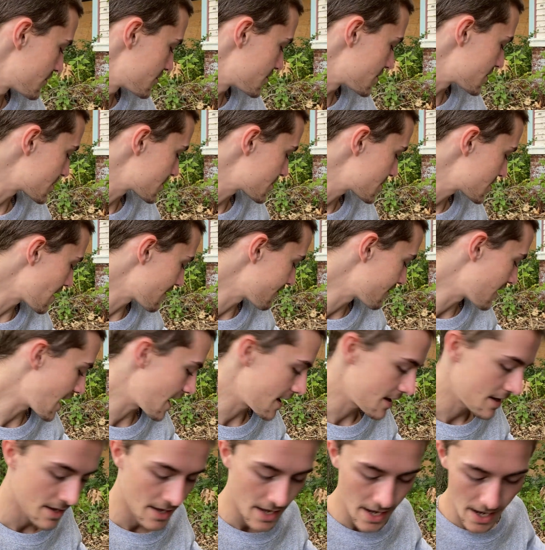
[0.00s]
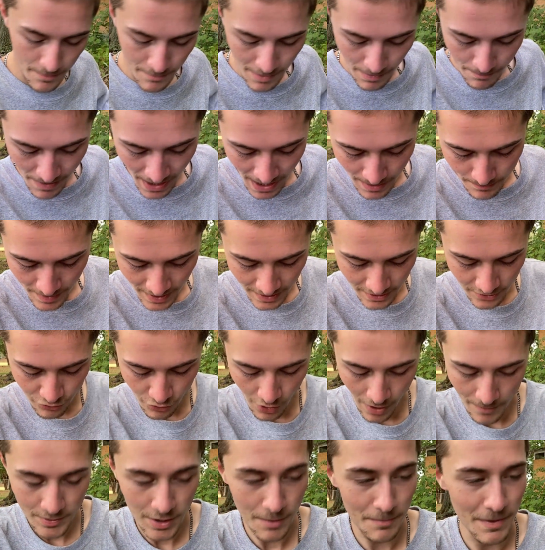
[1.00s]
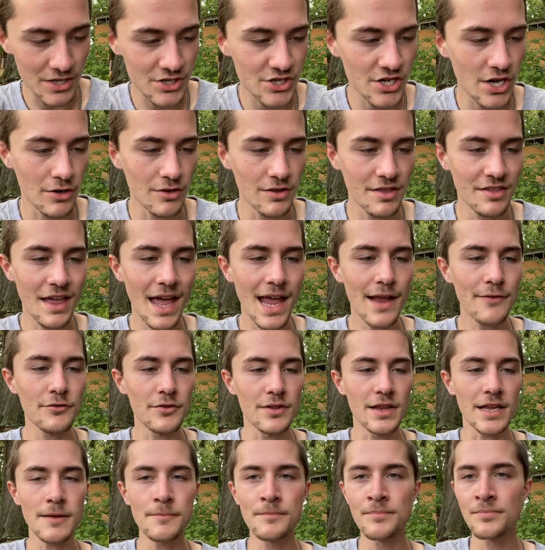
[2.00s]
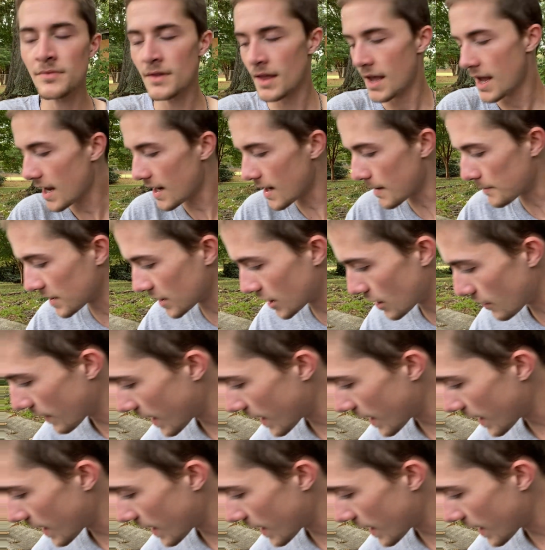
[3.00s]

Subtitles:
and just shove that in my backpack. It dropped on my chair, thankfully. And I'm gonna go